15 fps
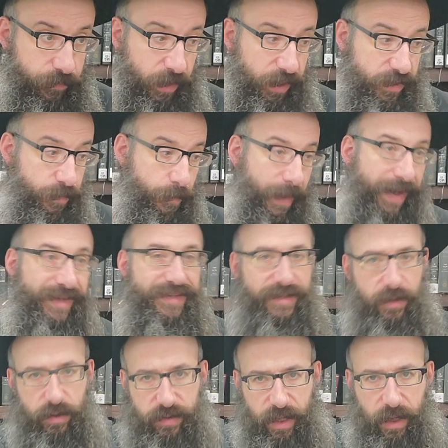It's
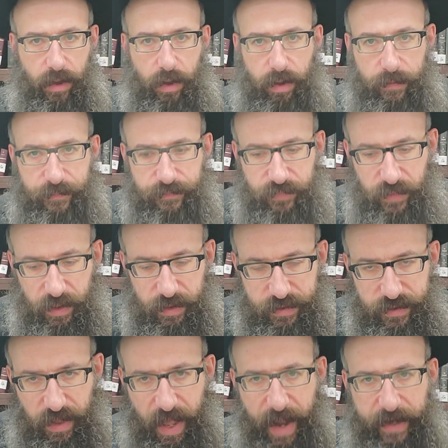Maaseh Yadecha. It's
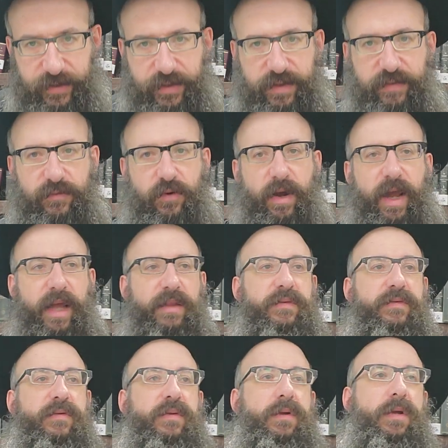the actions of your
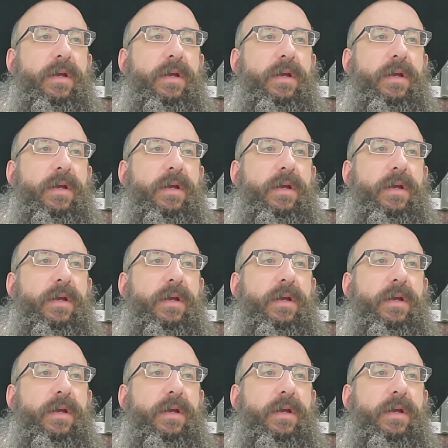hands.